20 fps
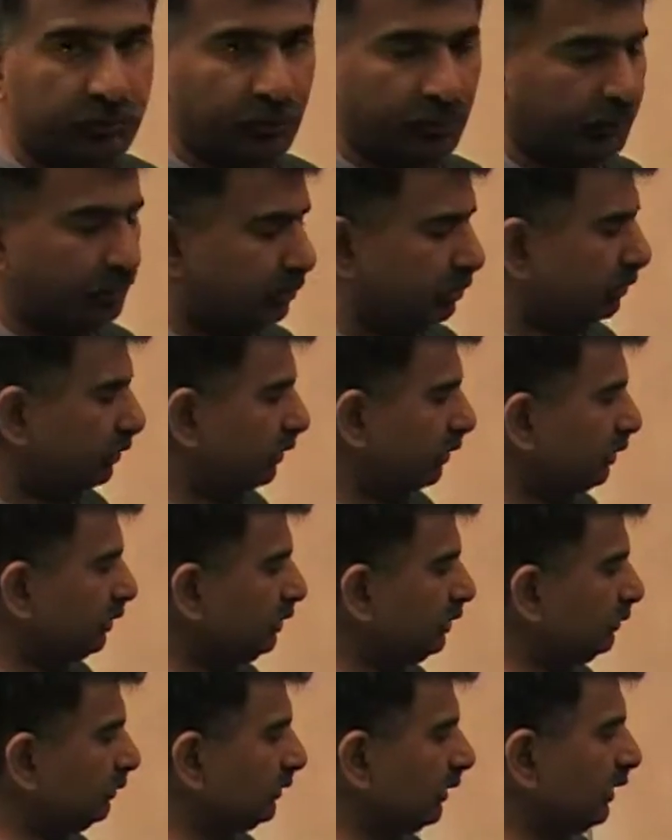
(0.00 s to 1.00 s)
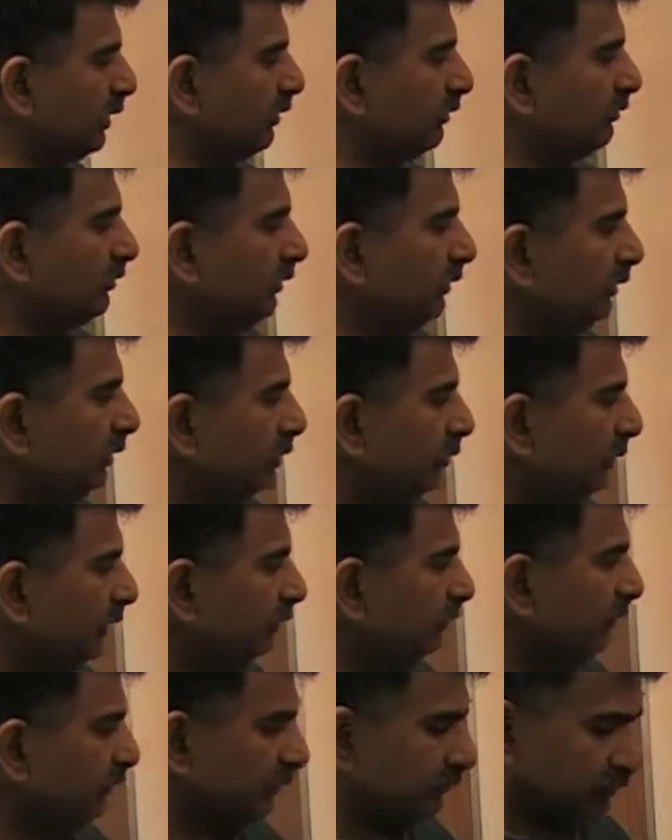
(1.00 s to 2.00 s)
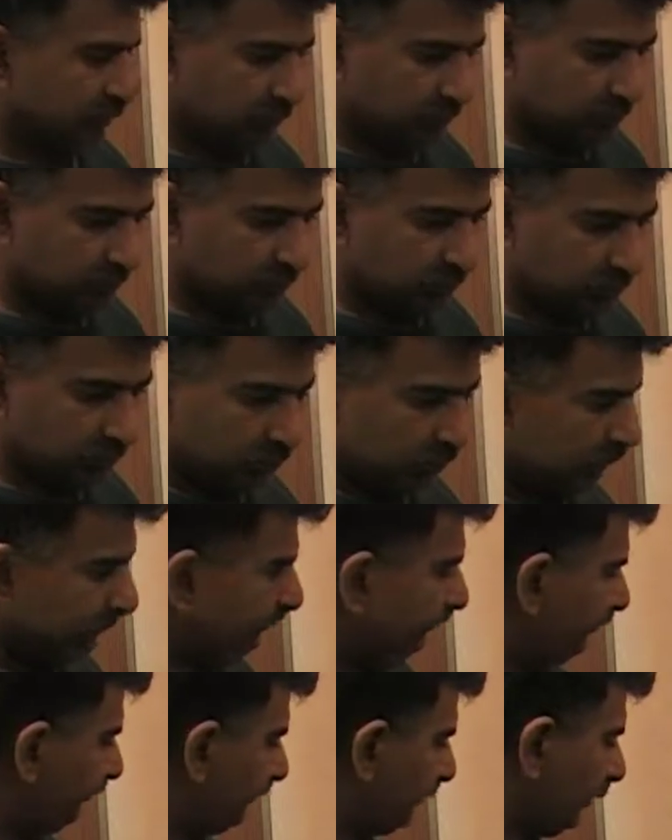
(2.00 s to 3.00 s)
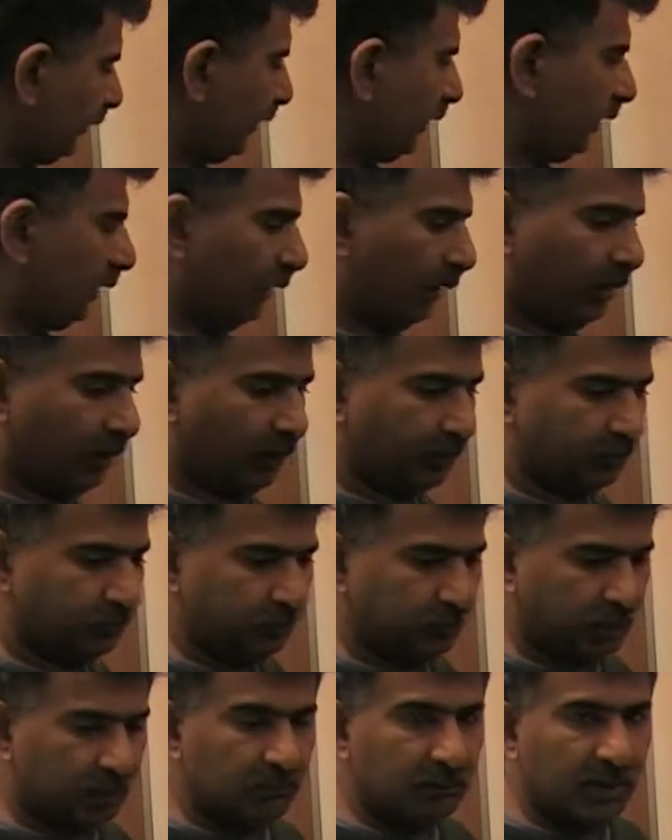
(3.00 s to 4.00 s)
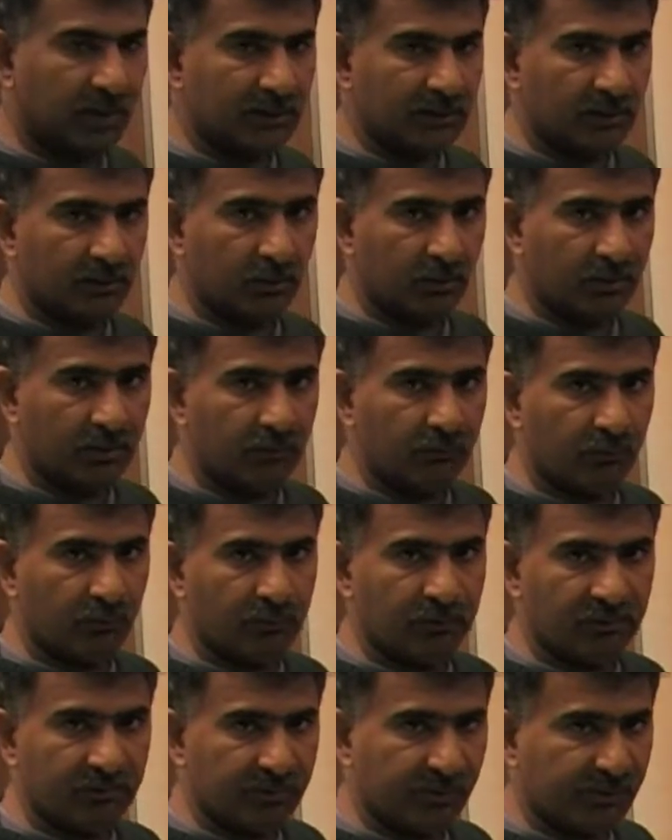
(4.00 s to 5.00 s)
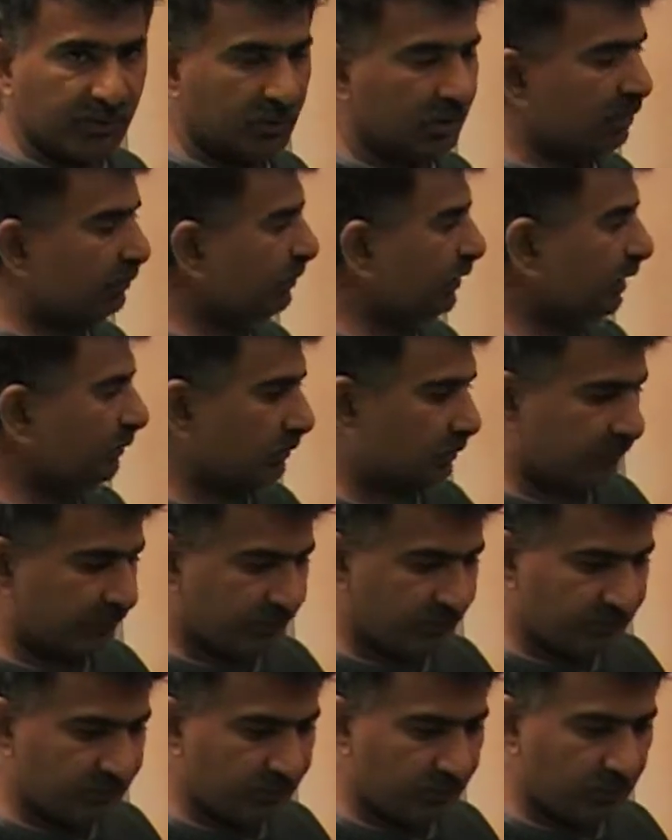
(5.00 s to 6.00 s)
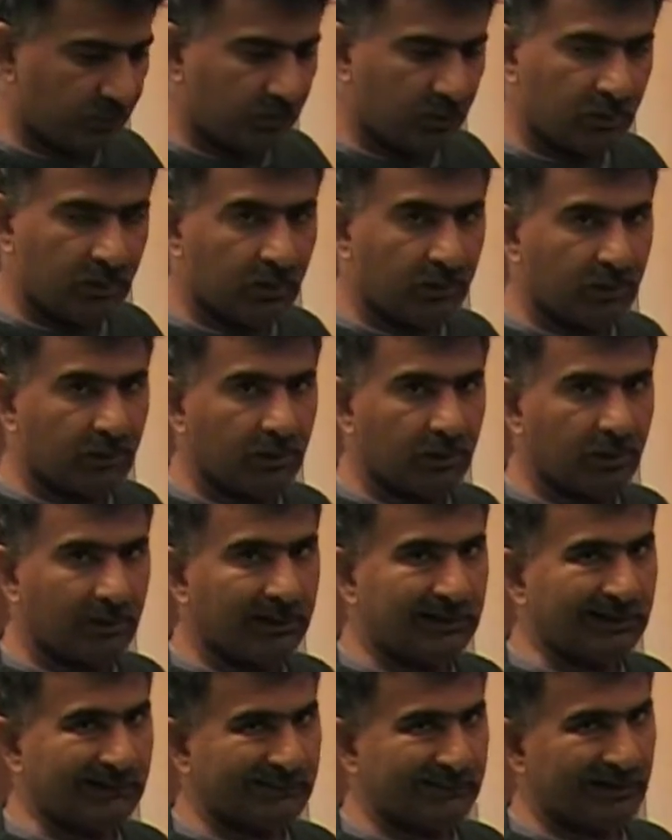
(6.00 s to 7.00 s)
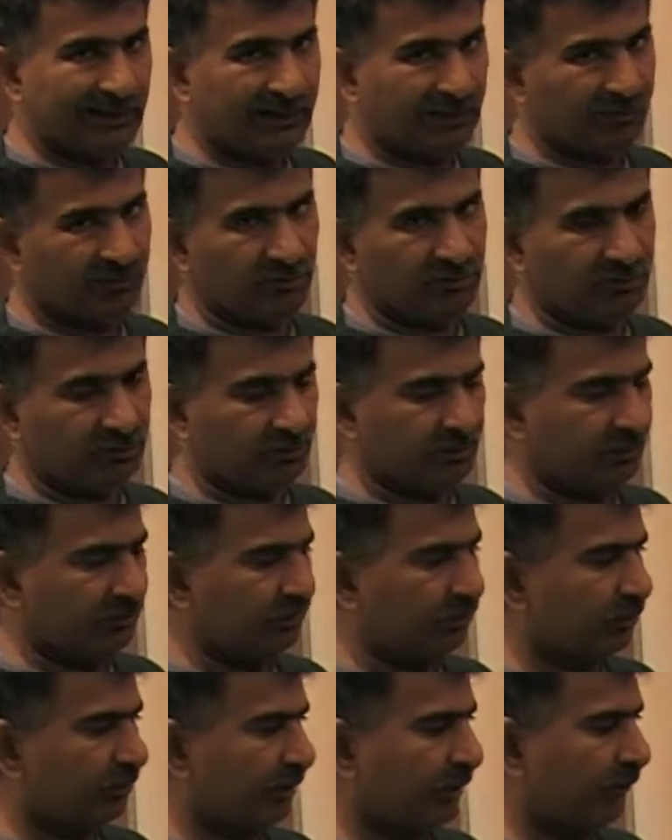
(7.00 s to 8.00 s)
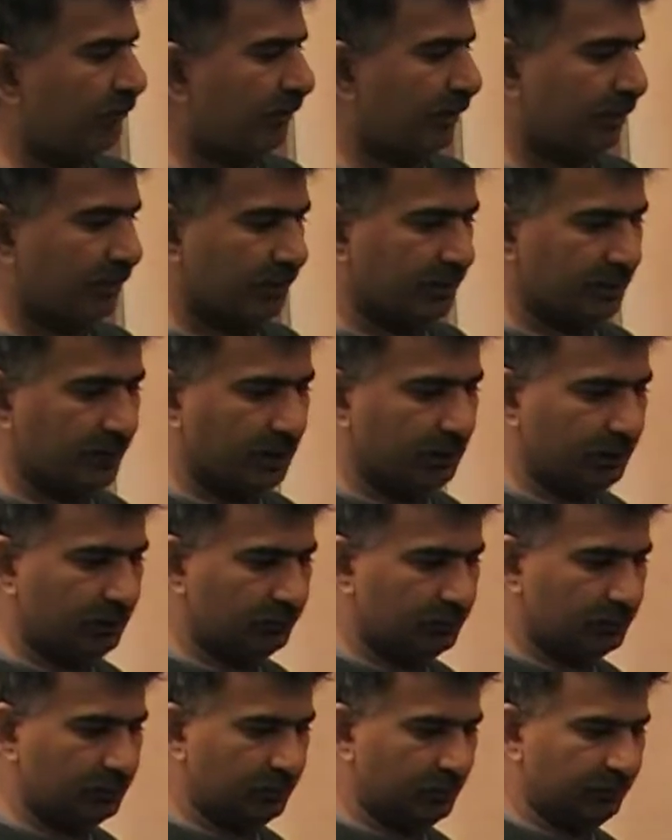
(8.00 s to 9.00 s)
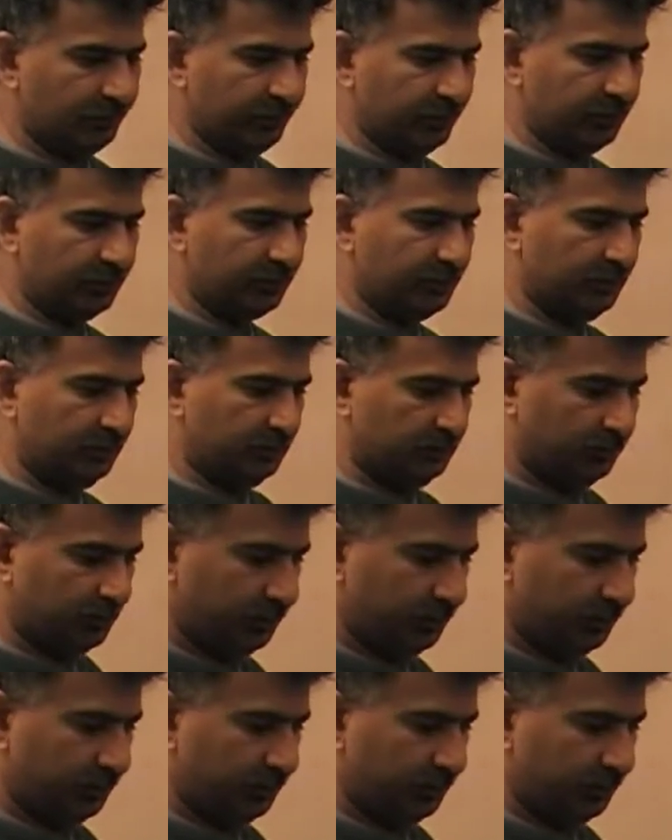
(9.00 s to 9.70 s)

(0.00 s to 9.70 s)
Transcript: book, a newer edition, the 12th edition, this book, uh, do not bother looking for this particular problem in this book. It does not exist in this book. They have taken it out of the 12th edition.